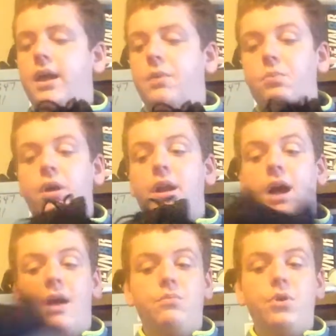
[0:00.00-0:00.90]
And what
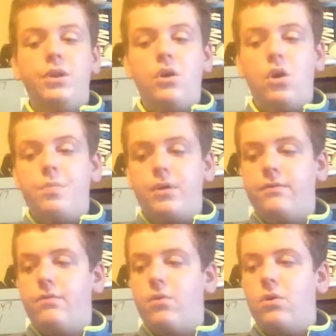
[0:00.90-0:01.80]
I'm really hoping
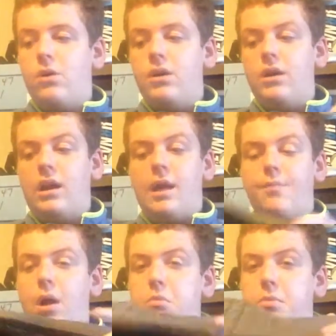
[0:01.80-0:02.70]
for, and I
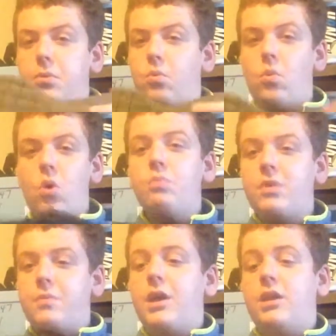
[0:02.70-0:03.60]
probably won't
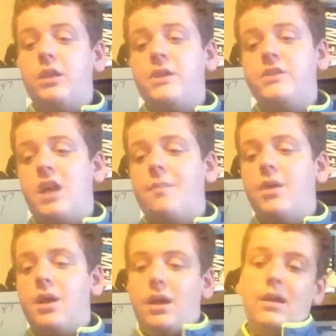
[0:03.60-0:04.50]
be picking these up,
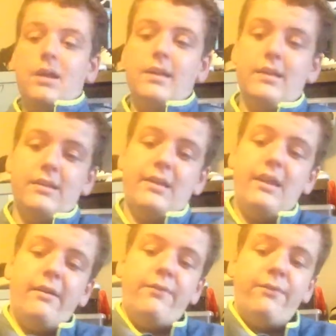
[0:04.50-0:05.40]
is
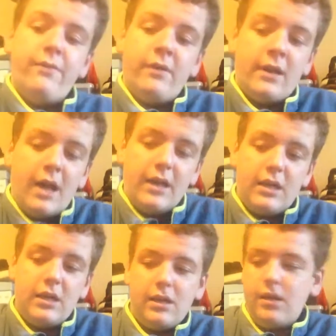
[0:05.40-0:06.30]
if
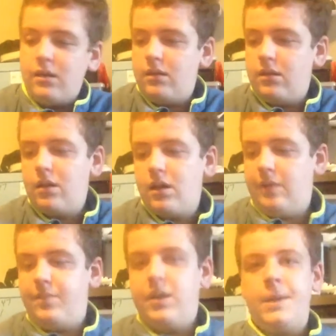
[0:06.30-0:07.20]
Nike
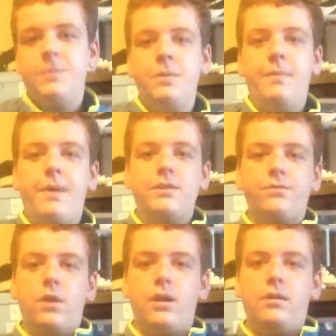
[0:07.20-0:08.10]
becomes my best
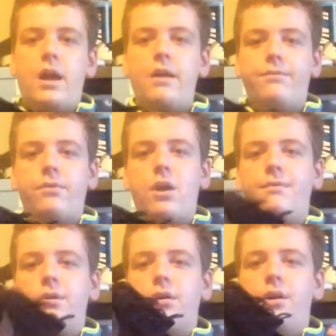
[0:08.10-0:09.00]
friend at
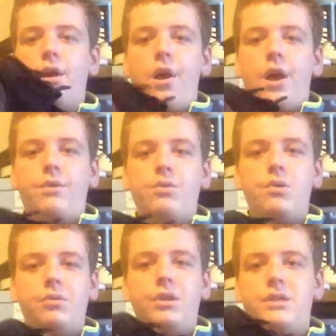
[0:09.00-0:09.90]
forever and
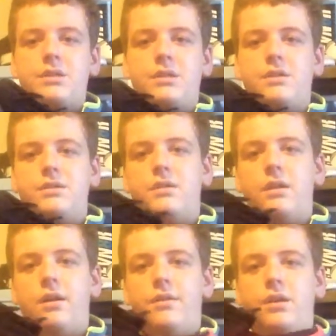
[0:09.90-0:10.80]
re-releases
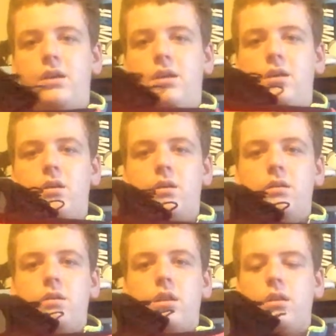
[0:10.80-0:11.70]
the
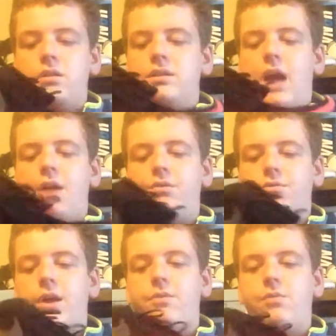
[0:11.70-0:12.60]
Siren
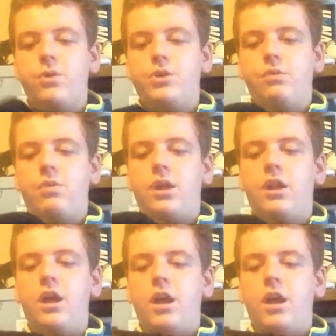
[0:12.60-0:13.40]
Red Roshe Run.